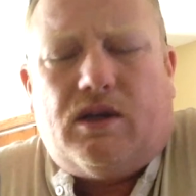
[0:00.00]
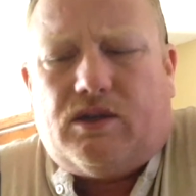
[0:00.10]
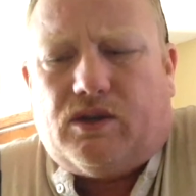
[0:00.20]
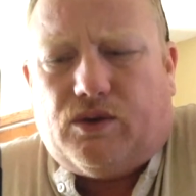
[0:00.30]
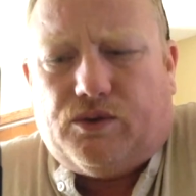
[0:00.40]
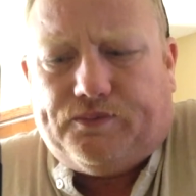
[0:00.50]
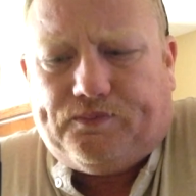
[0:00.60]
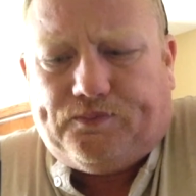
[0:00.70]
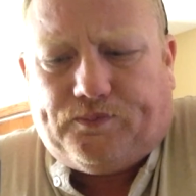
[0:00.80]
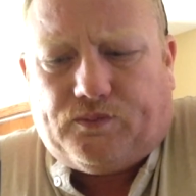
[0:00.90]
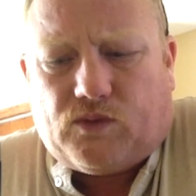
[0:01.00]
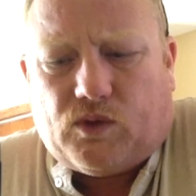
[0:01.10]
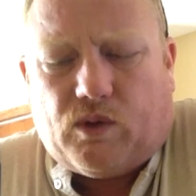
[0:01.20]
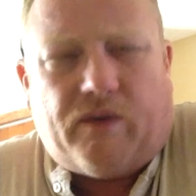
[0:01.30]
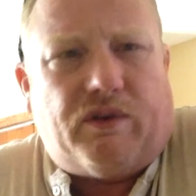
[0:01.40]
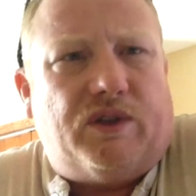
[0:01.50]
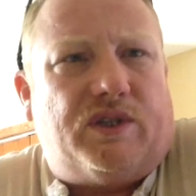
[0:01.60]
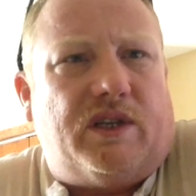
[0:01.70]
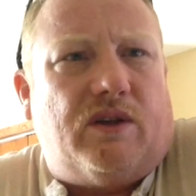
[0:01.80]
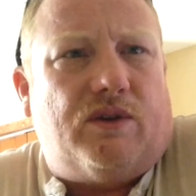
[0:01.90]
So whenever you
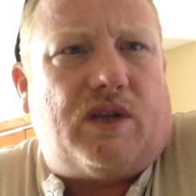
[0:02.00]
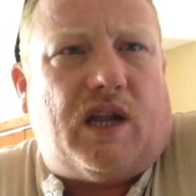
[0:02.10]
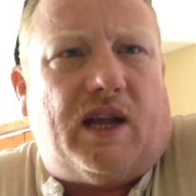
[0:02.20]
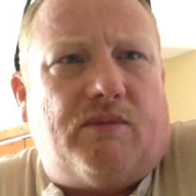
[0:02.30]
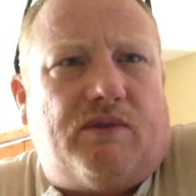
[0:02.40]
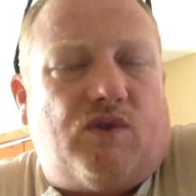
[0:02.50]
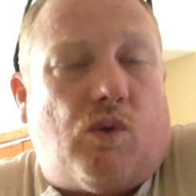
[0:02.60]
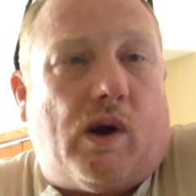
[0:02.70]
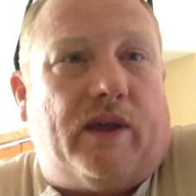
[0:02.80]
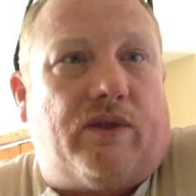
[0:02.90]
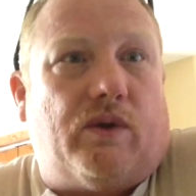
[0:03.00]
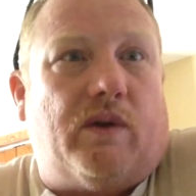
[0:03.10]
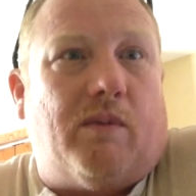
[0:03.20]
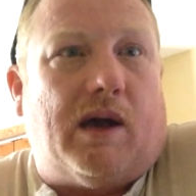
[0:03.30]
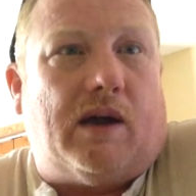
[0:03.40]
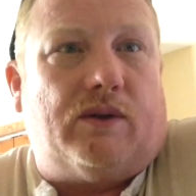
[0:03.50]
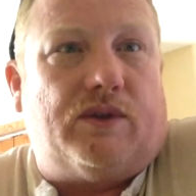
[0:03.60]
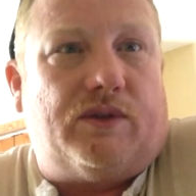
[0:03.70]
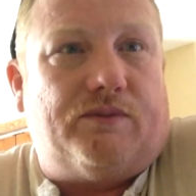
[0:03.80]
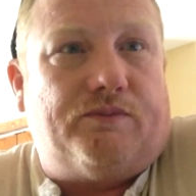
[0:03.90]
see those claims of 20, 30 miles